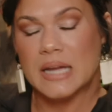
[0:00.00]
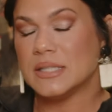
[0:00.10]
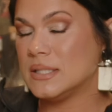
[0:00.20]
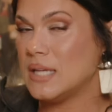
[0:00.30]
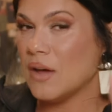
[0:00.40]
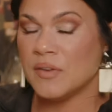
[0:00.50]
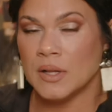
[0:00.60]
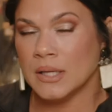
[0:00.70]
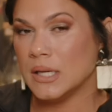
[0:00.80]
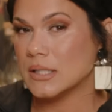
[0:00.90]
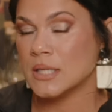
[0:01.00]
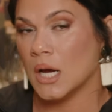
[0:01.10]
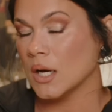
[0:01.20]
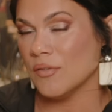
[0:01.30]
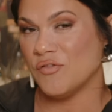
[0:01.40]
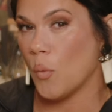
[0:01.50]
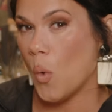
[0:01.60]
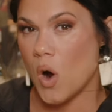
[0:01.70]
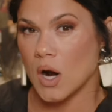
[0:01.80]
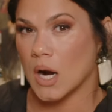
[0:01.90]
It's definitely a tug of
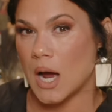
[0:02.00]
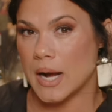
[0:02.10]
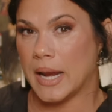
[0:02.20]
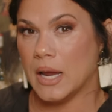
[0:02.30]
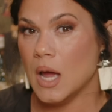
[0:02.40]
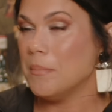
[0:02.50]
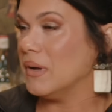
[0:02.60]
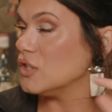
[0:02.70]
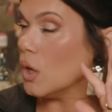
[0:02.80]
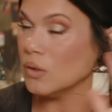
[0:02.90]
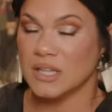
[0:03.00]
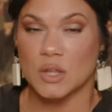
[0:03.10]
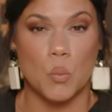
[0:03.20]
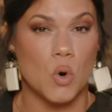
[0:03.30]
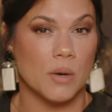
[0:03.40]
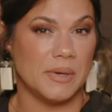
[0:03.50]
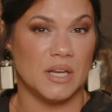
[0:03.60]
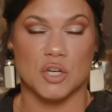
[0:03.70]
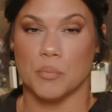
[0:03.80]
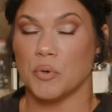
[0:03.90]
war, honey, but don't let the war be
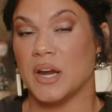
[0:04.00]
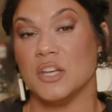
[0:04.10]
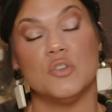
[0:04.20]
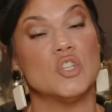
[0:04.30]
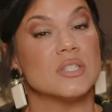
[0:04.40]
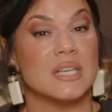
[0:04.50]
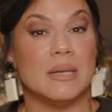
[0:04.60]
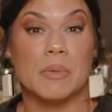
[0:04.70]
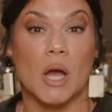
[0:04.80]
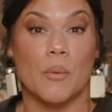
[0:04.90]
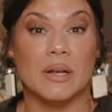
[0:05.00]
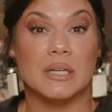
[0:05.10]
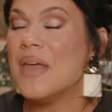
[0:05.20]
in your brain. You just keep going.